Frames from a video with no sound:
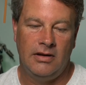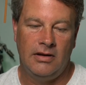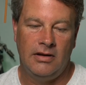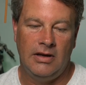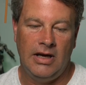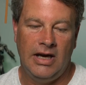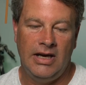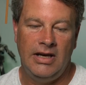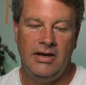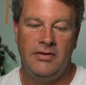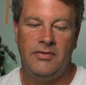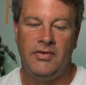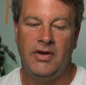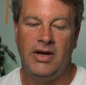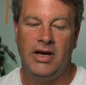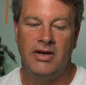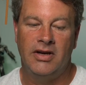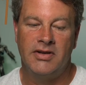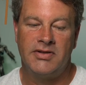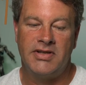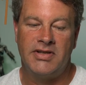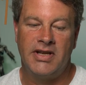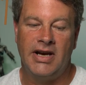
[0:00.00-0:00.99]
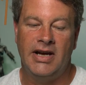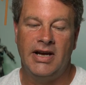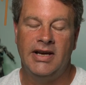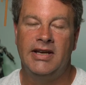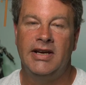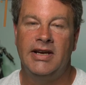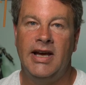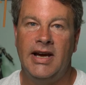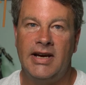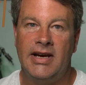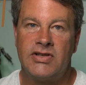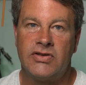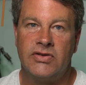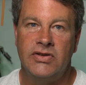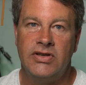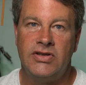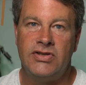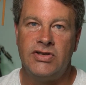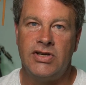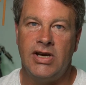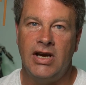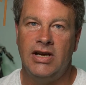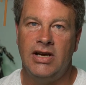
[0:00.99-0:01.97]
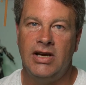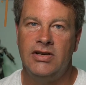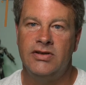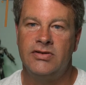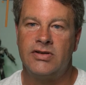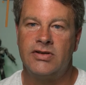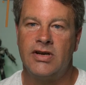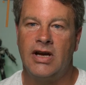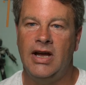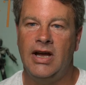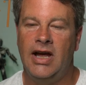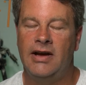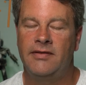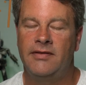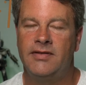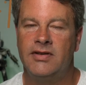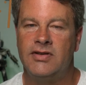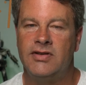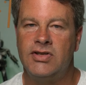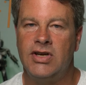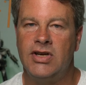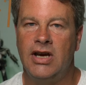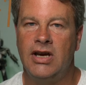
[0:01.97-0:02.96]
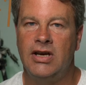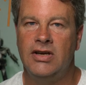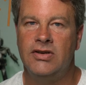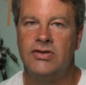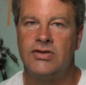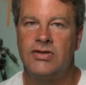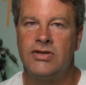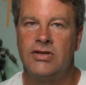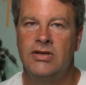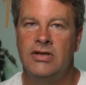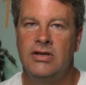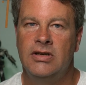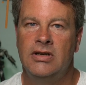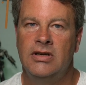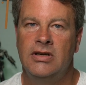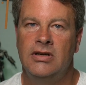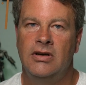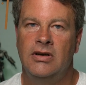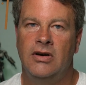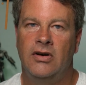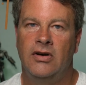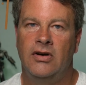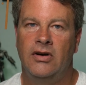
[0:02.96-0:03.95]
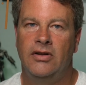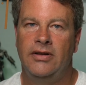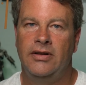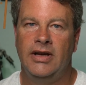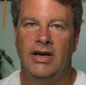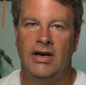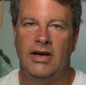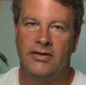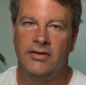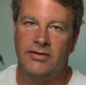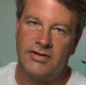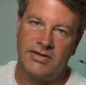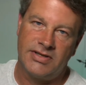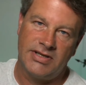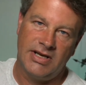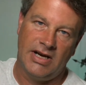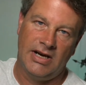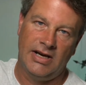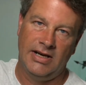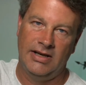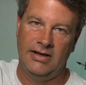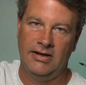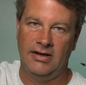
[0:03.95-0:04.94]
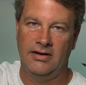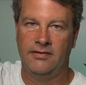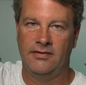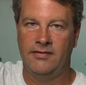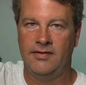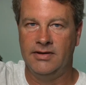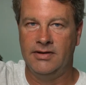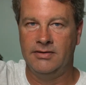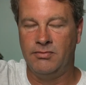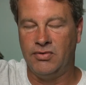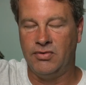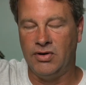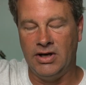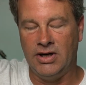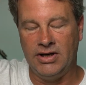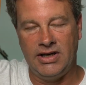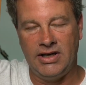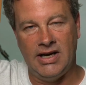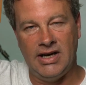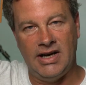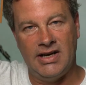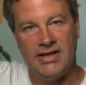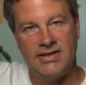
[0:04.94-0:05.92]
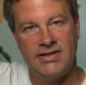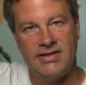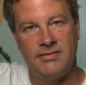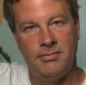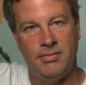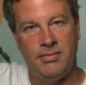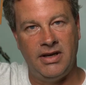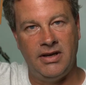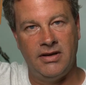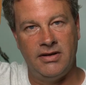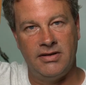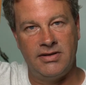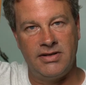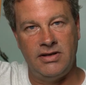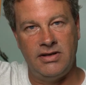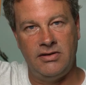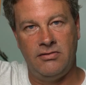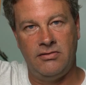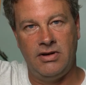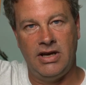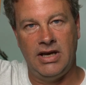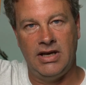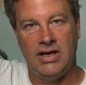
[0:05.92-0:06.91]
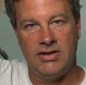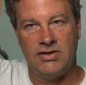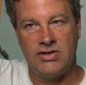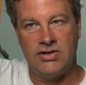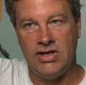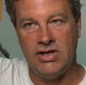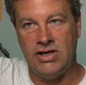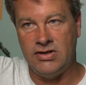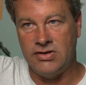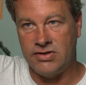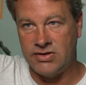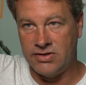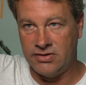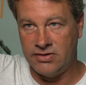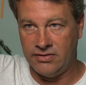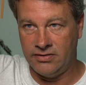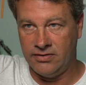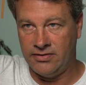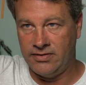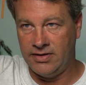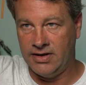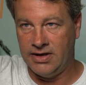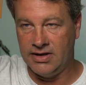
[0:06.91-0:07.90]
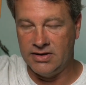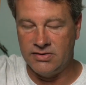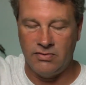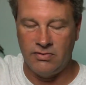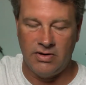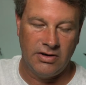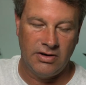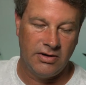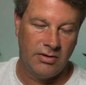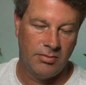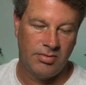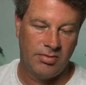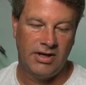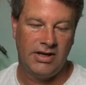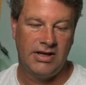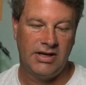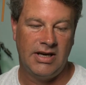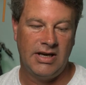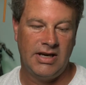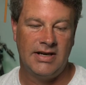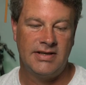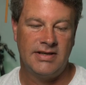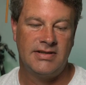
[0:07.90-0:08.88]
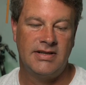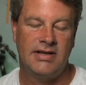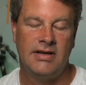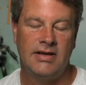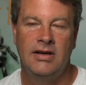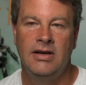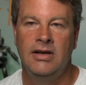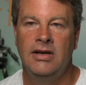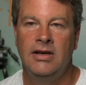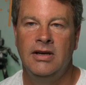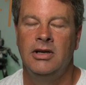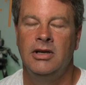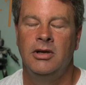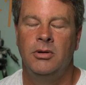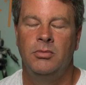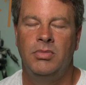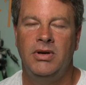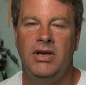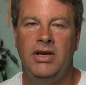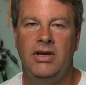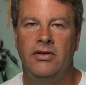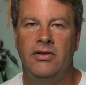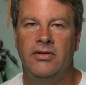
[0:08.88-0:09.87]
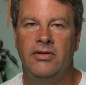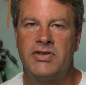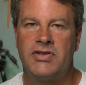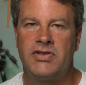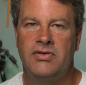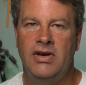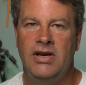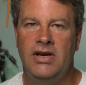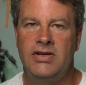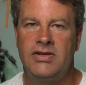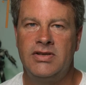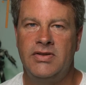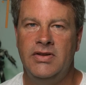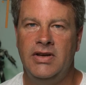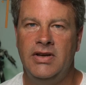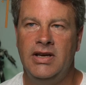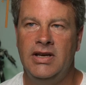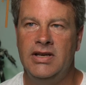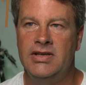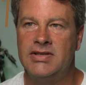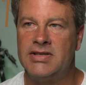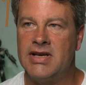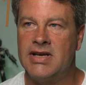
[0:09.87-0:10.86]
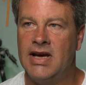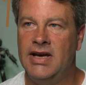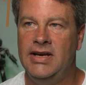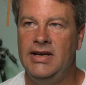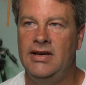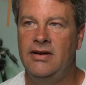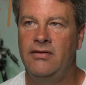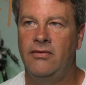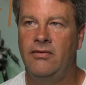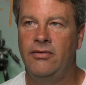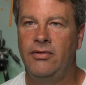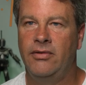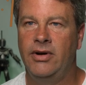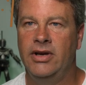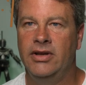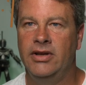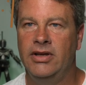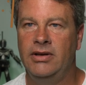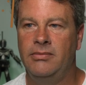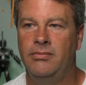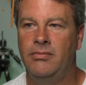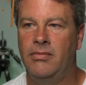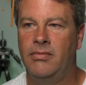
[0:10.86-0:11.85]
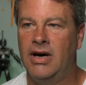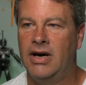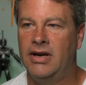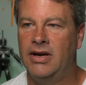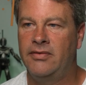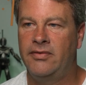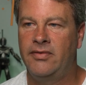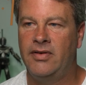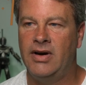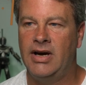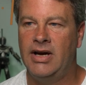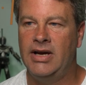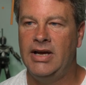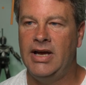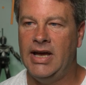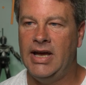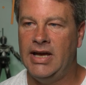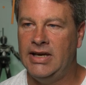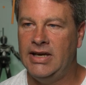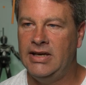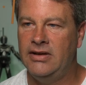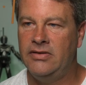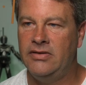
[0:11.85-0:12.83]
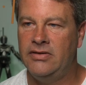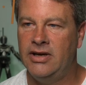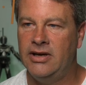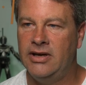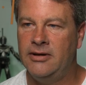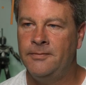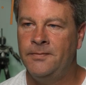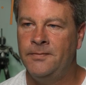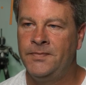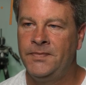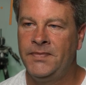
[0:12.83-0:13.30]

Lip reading: Anything else that I could actually change, I have to change on the other side of the broadcast because you can't change certain things while you're broadcasting. But the strange thing is I didn't really modify anything.